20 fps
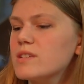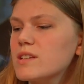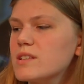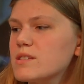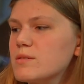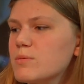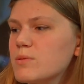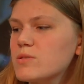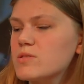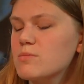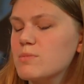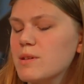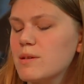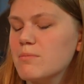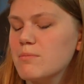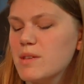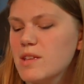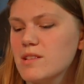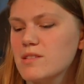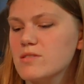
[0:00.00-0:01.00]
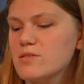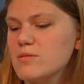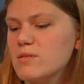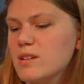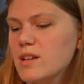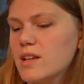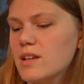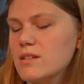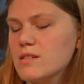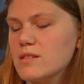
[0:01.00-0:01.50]
It's supposed to be a means to
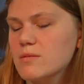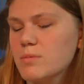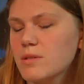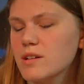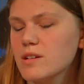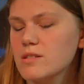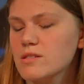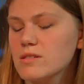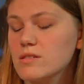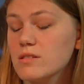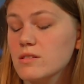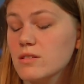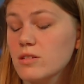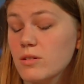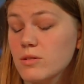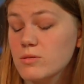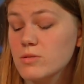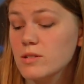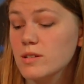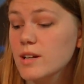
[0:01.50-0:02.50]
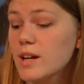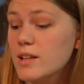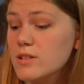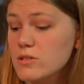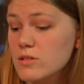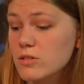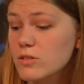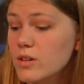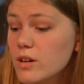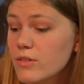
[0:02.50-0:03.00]
an end, to bring us closer to God,
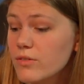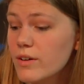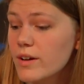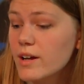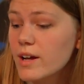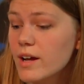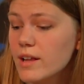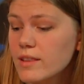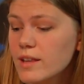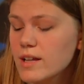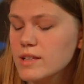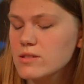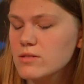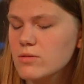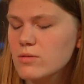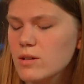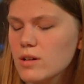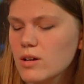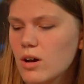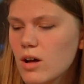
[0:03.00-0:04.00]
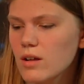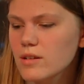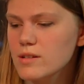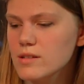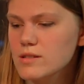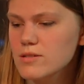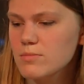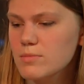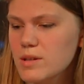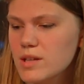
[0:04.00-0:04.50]
to glorify God. That's who he called
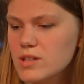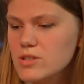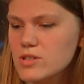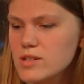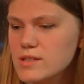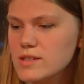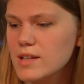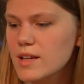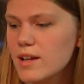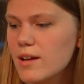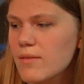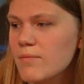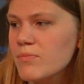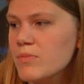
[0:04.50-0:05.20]
us to be, just like